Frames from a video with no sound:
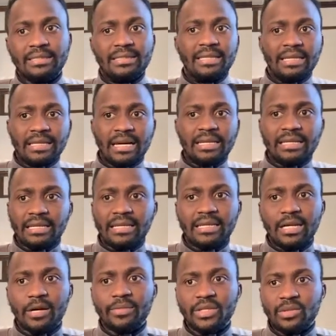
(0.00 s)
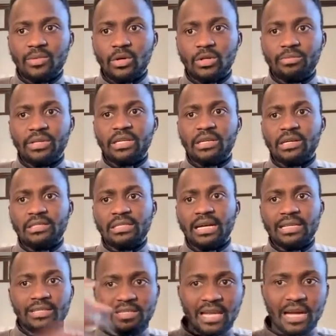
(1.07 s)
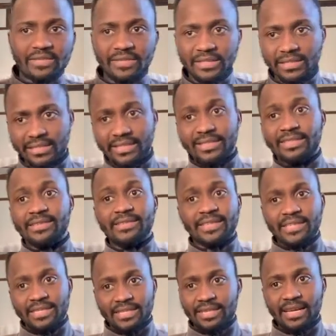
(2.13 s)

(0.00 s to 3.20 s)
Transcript: data in economics, but because I just have a degree.